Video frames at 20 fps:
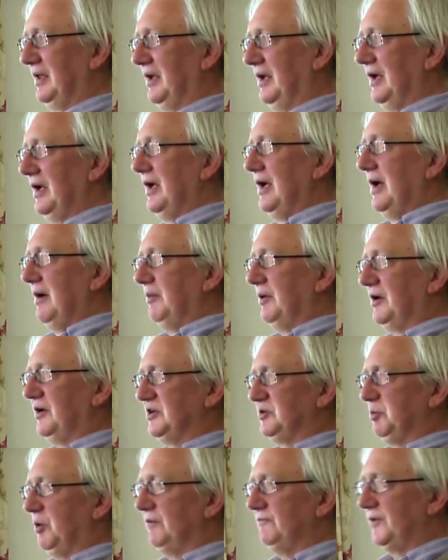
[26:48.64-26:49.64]
Yes.
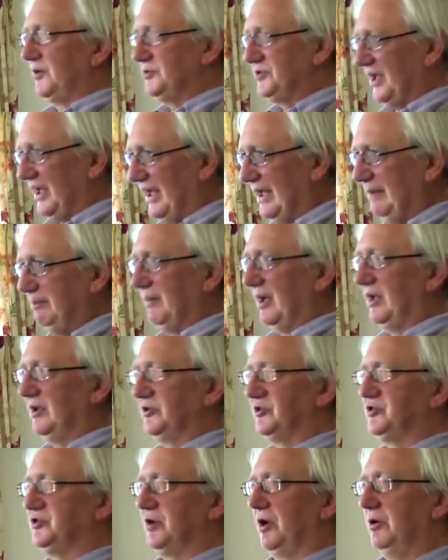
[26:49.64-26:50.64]
Because what those
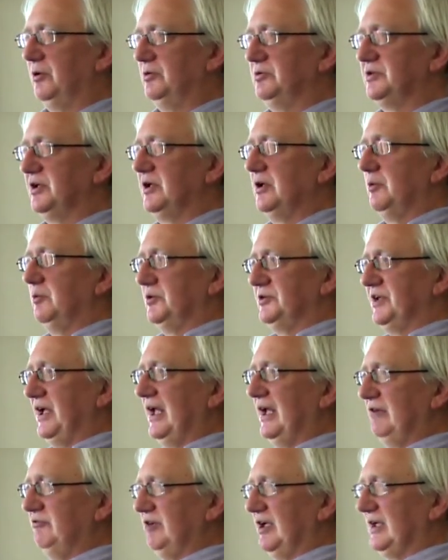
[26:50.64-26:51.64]
emails showed was
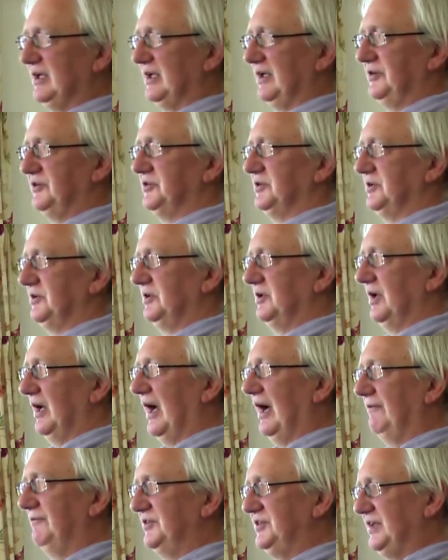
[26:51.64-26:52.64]
Hillary Clinton
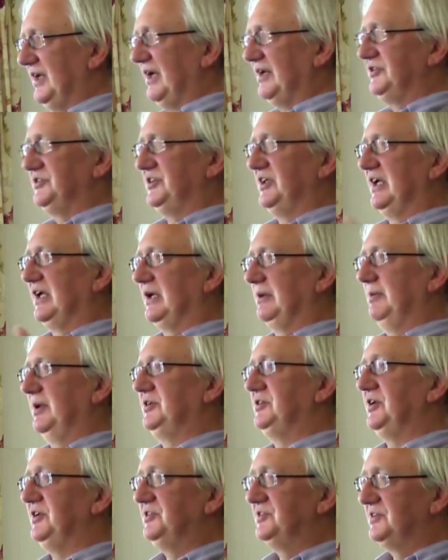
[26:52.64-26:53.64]
and the DNC
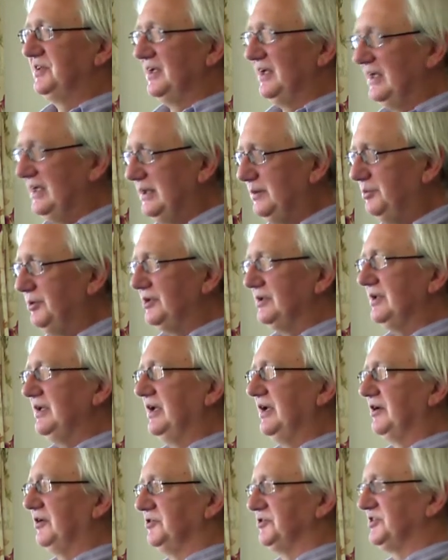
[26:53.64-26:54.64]
committee
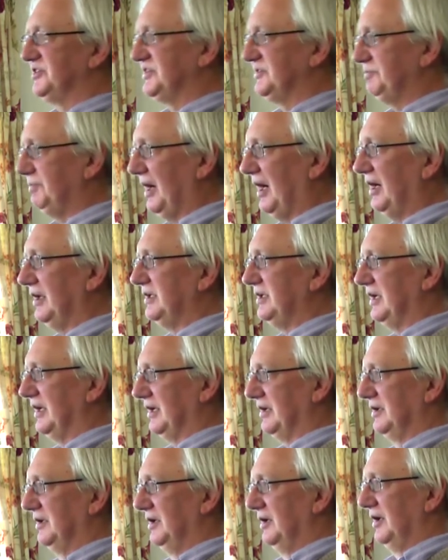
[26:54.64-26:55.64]
deliberately
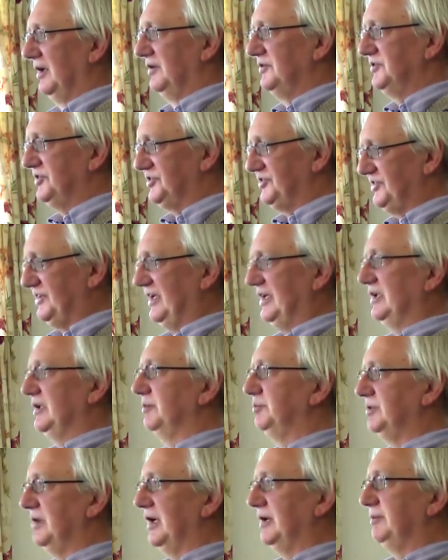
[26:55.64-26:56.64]
conspiring to steal
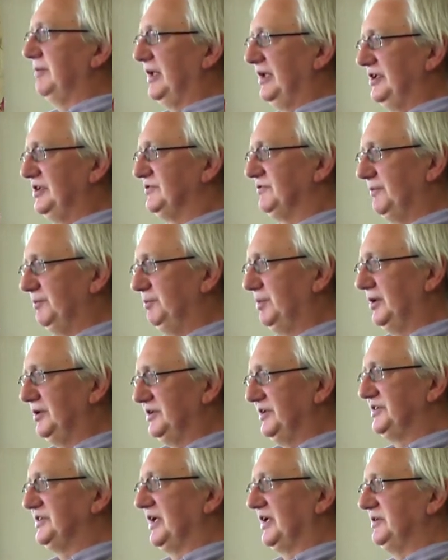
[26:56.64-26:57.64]
the primaries from
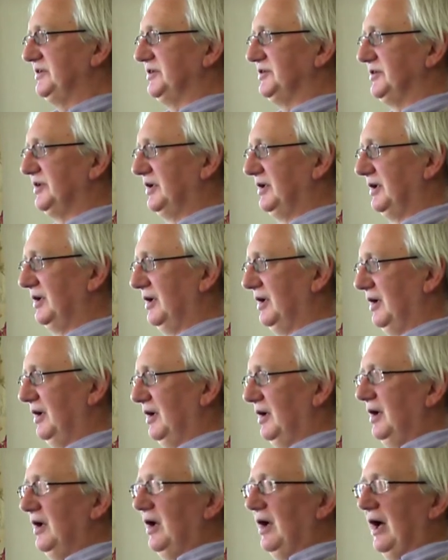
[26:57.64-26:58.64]
Bernie Sanders.
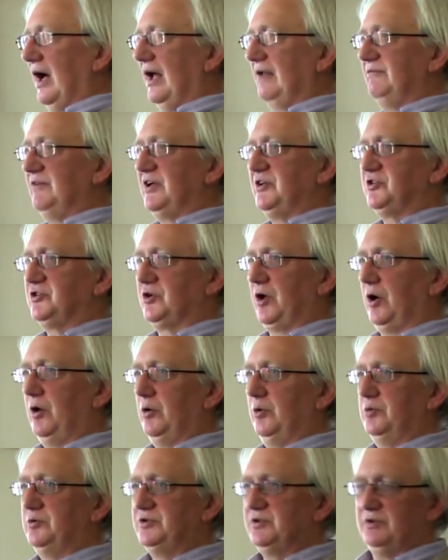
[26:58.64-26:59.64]
And they
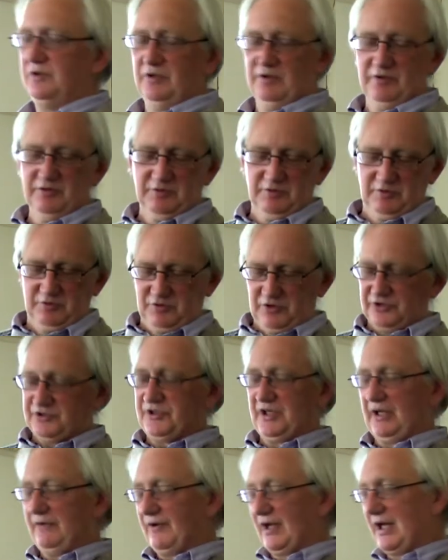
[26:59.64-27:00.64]
showed, just
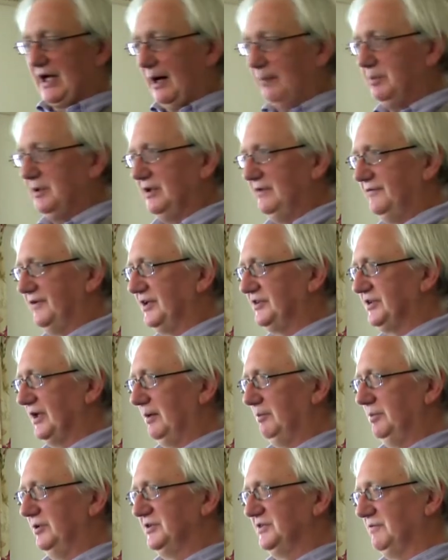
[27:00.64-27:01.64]
to give a couple of
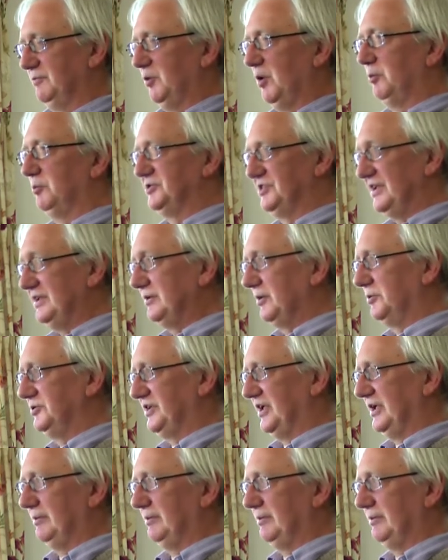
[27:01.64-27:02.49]
examples of what was in those